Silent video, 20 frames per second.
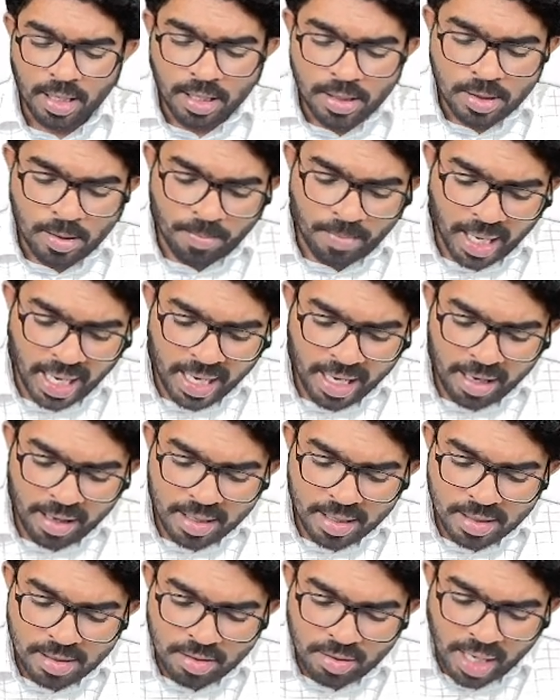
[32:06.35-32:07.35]
So
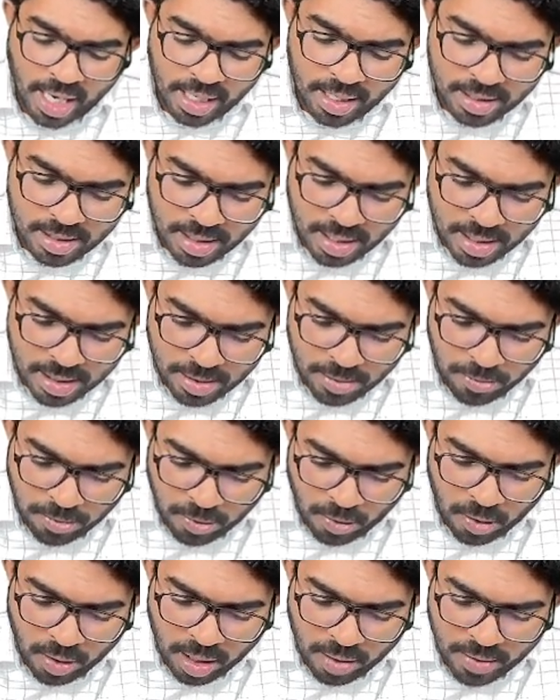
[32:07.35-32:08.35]
my strategy is
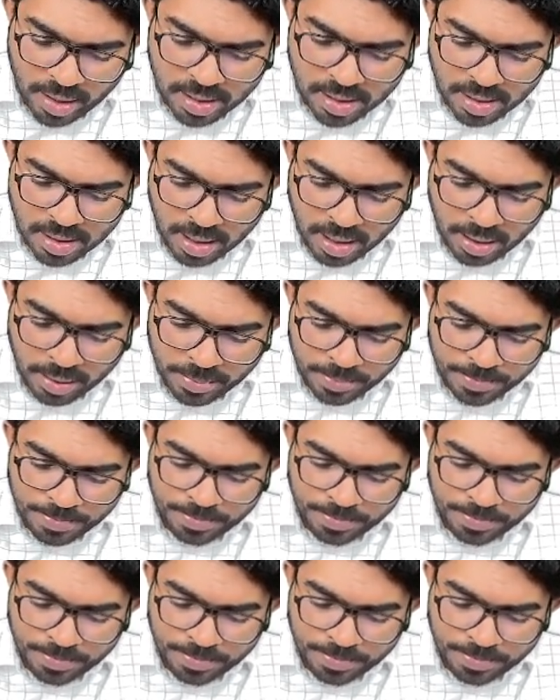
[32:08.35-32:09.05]
4 hours, sir,